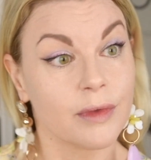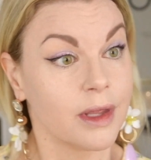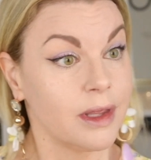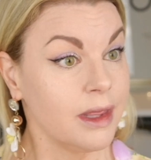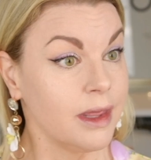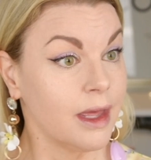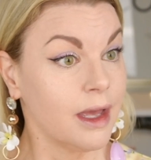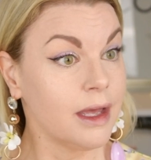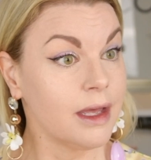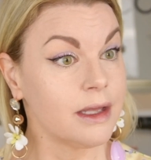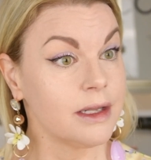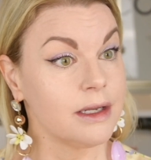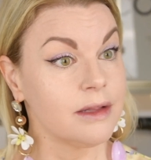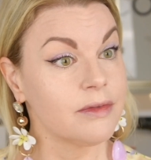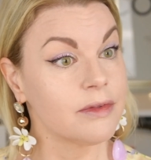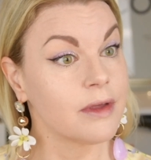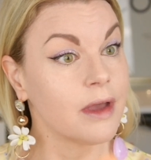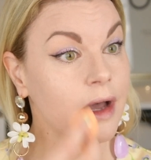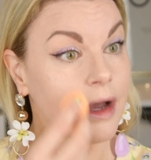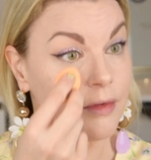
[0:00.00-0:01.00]
Yeah, and
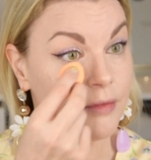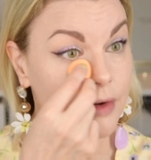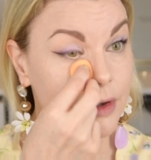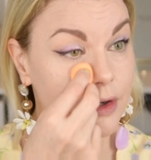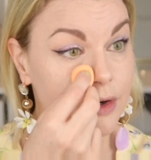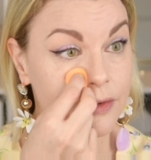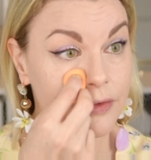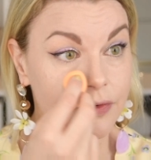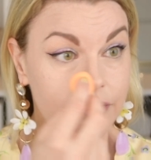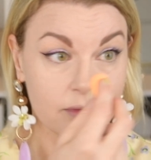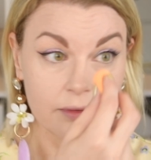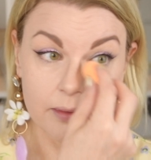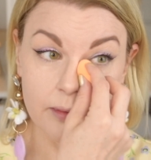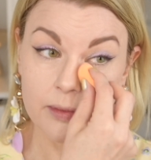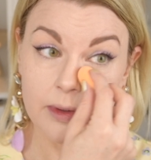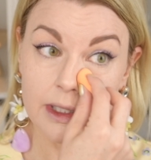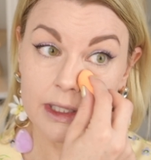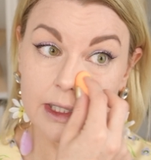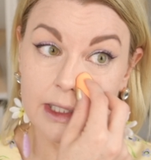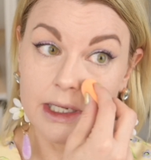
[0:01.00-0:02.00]
it covers
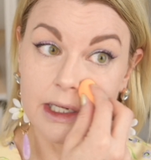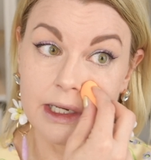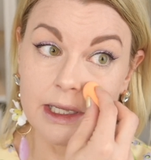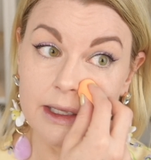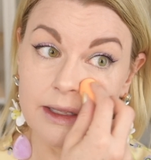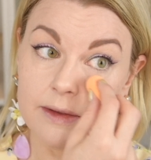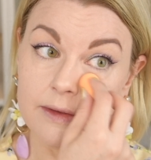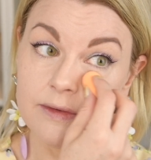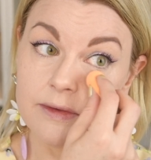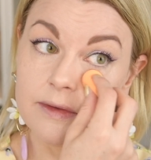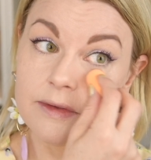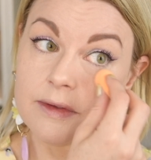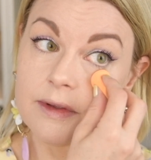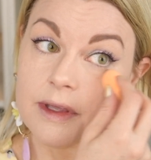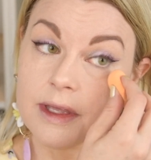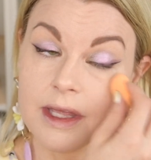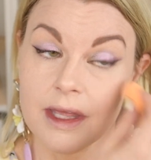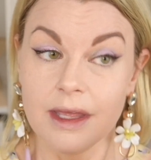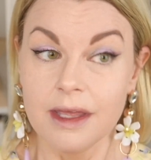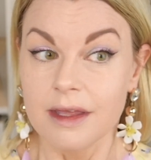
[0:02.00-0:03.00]
really nice.
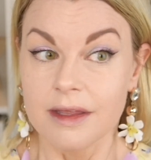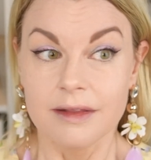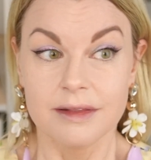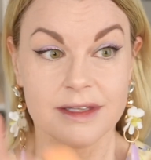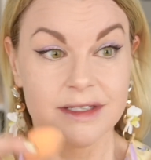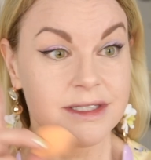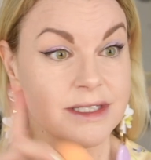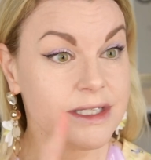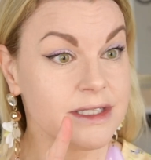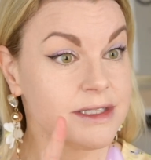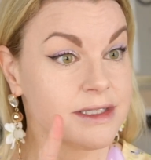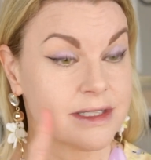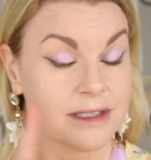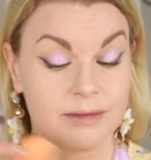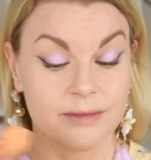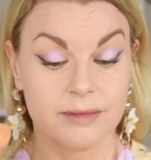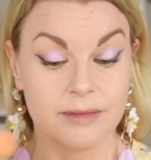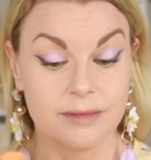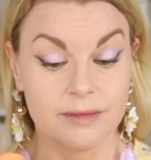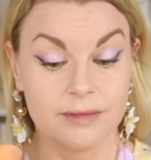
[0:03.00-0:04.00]
This
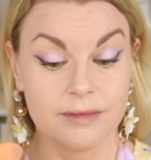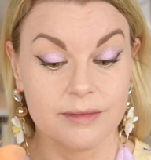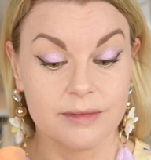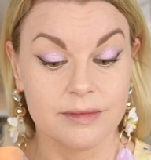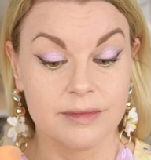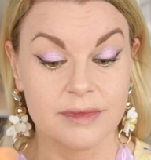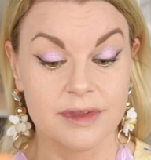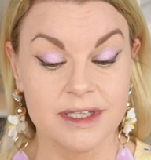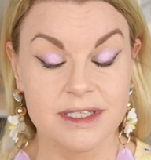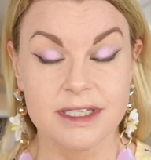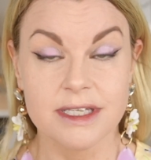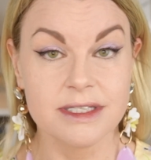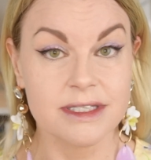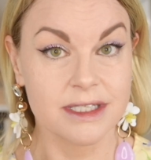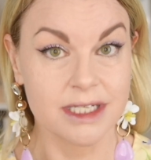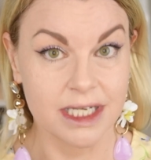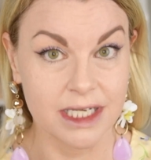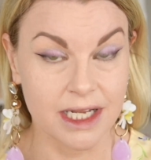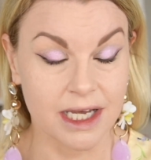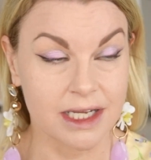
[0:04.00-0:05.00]
is
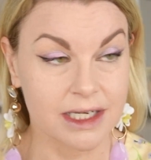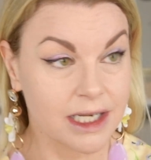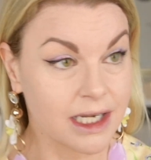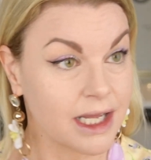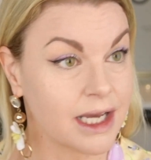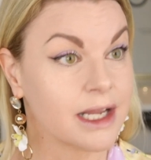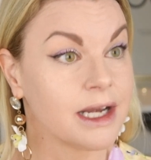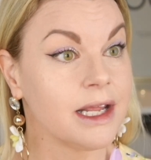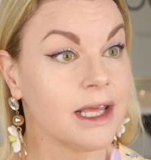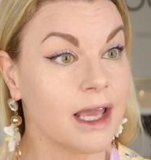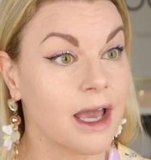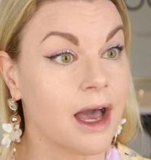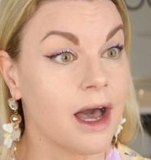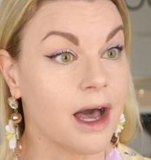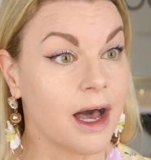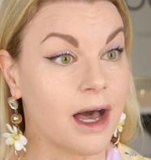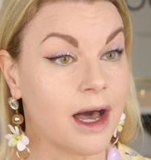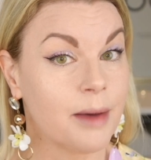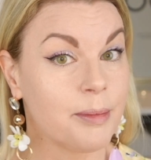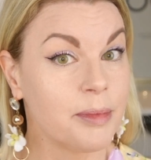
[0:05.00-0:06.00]
not lighting
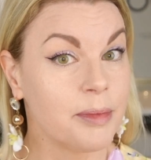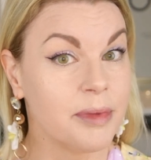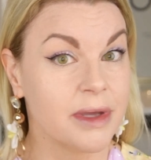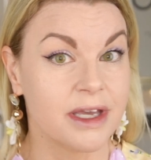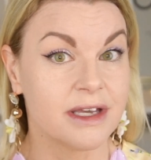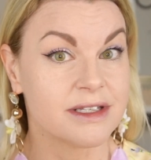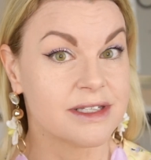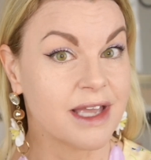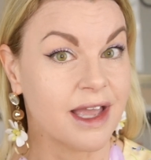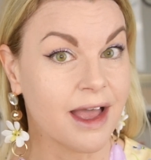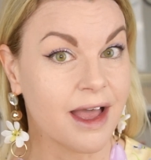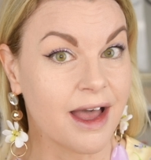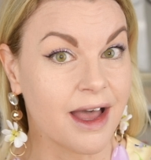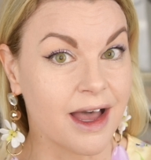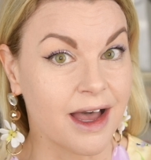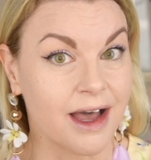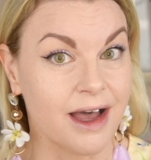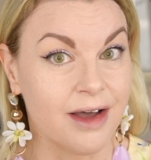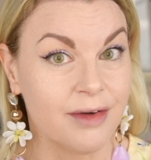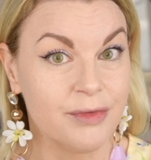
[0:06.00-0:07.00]
up because I
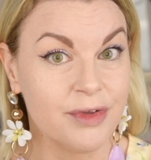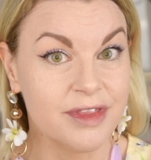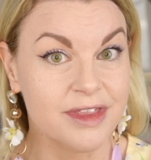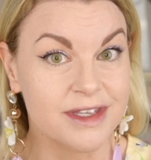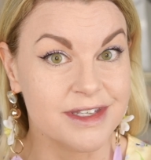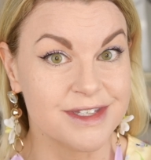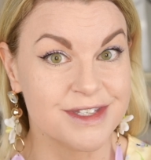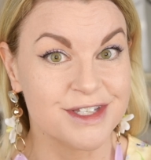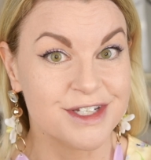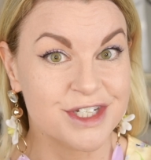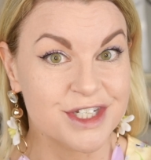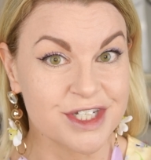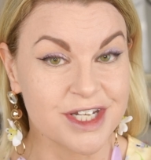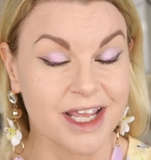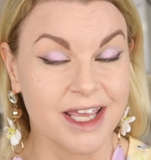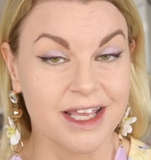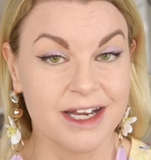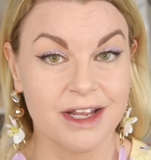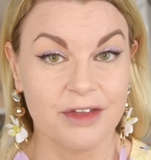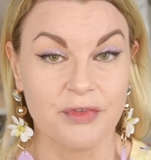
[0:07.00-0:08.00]
have this
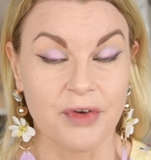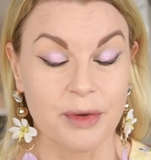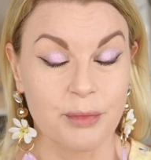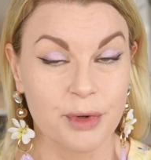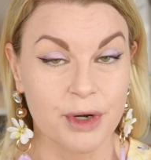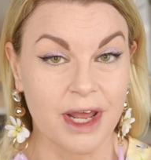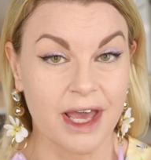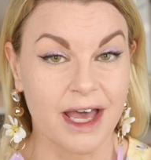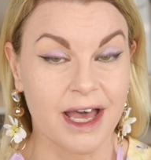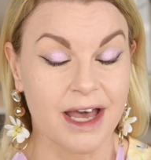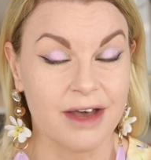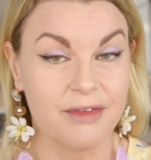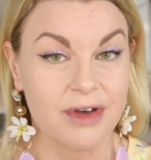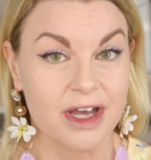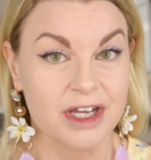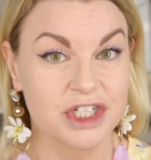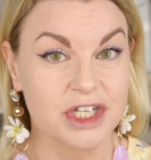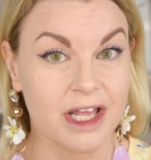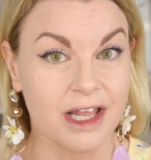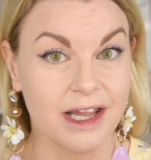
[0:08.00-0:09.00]
shade. If I would have
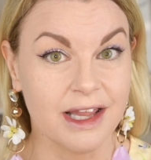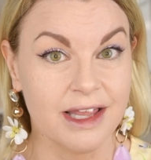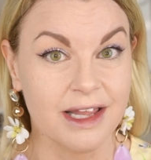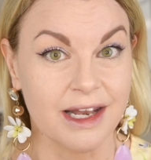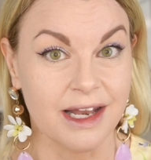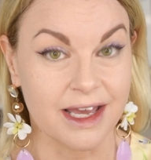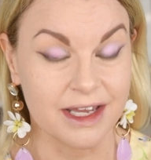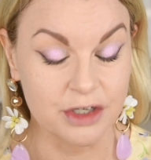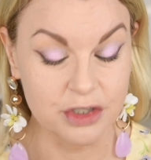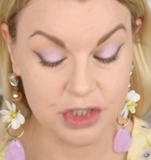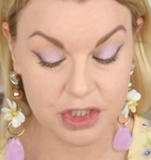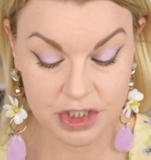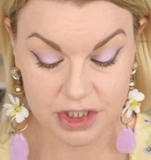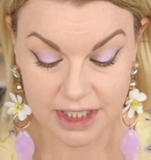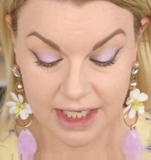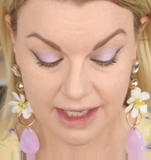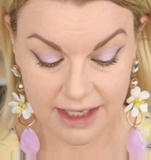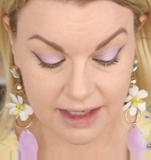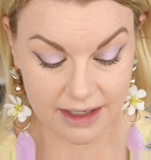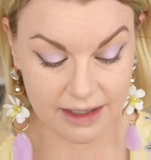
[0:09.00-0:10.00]
a lighter
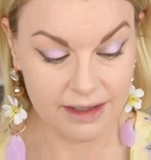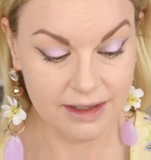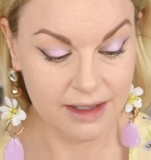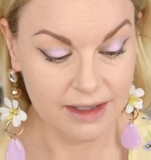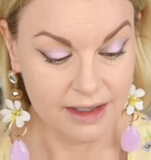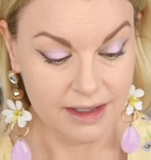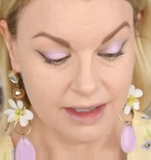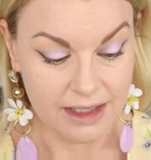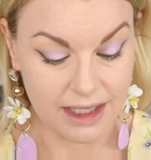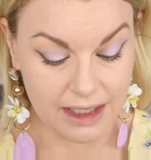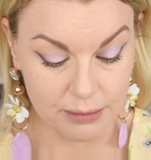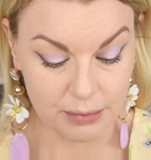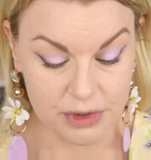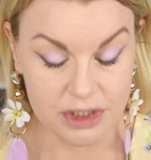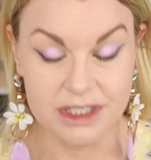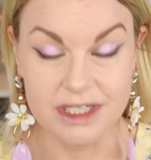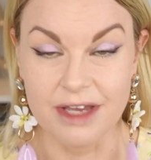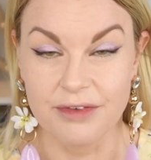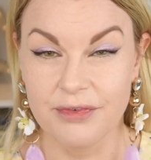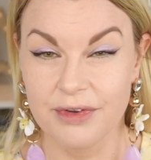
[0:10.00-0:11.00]
shade, it would
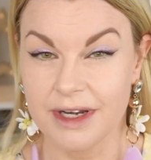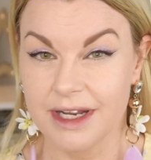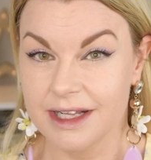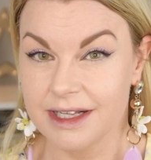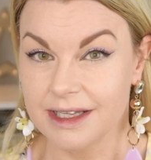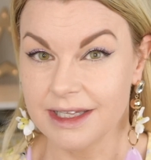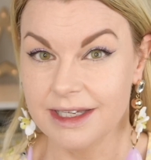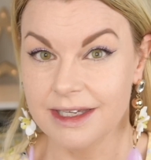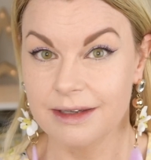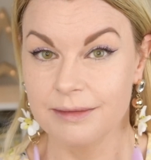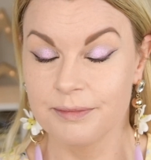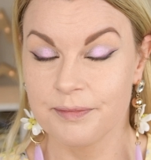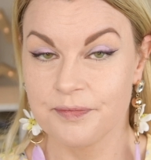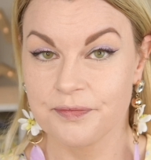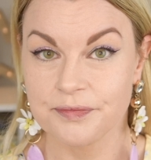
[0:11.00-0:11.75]
definitely